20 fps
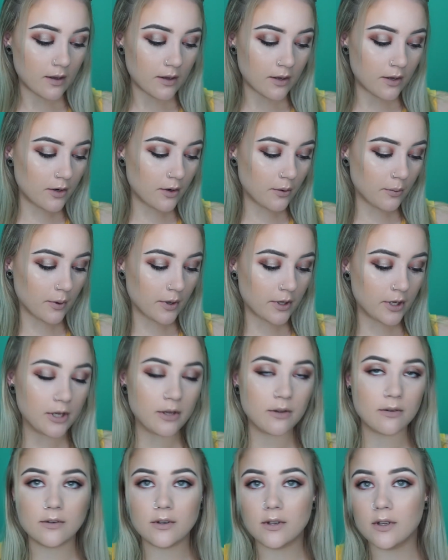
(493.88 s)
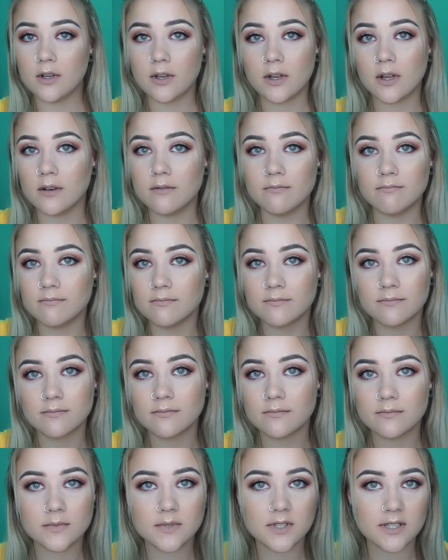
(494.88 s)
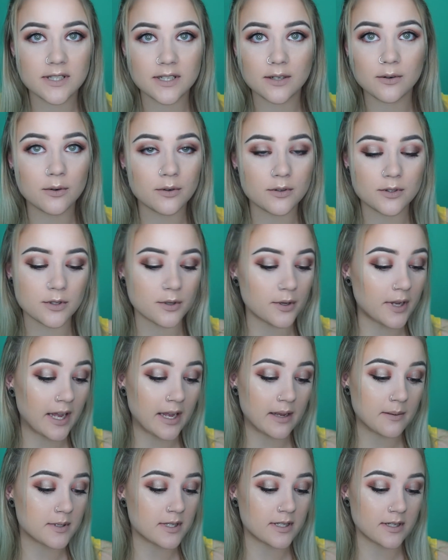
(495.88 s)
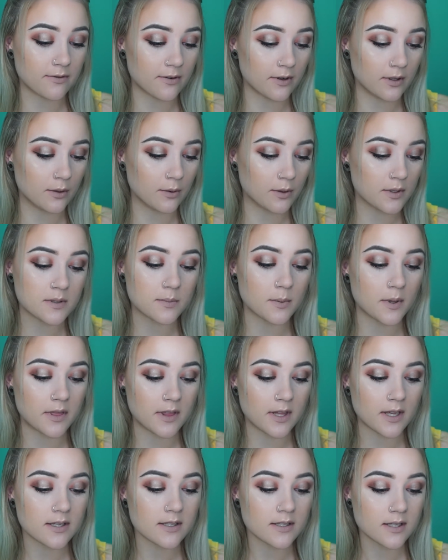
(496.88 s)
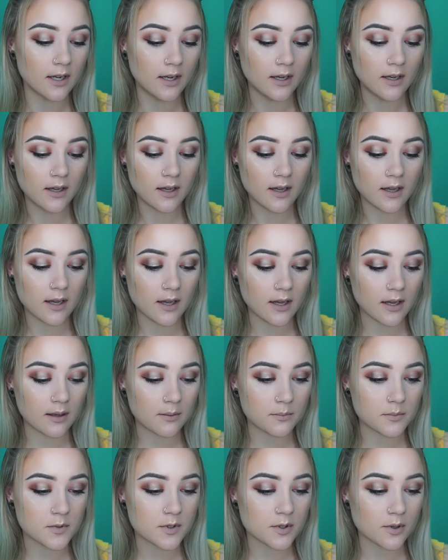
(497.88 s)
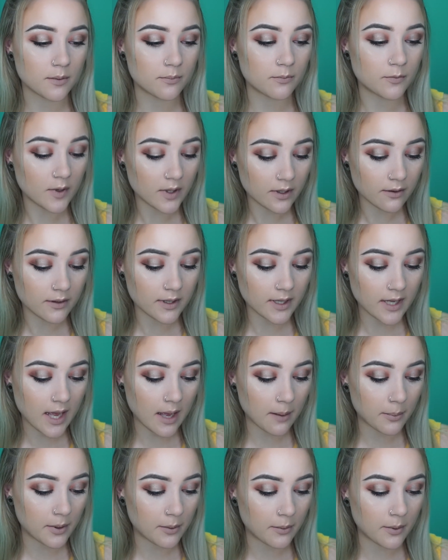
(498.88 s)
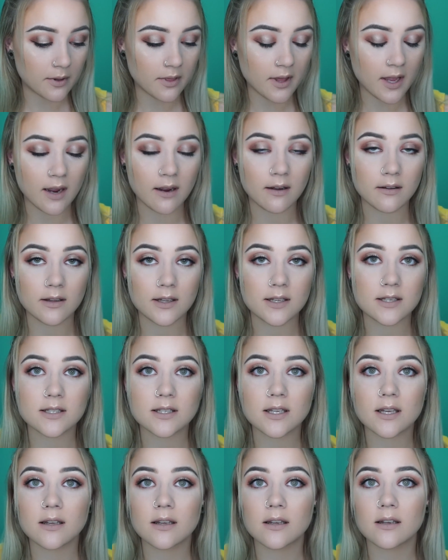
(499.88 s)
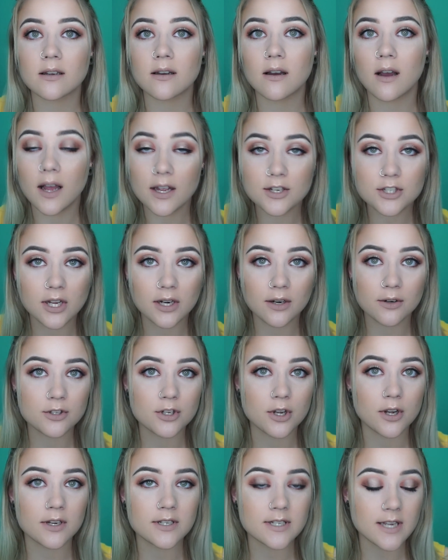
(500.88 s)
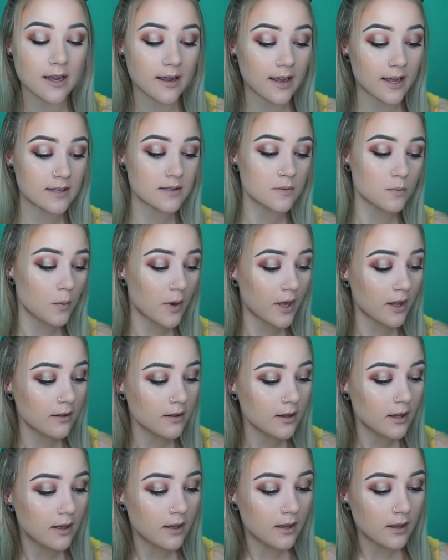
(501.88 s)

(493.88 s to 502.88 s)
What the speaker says: you know what, you can still do heaps of different looks with this. So I'm really, really happy with how this eyeshadow turned out as well.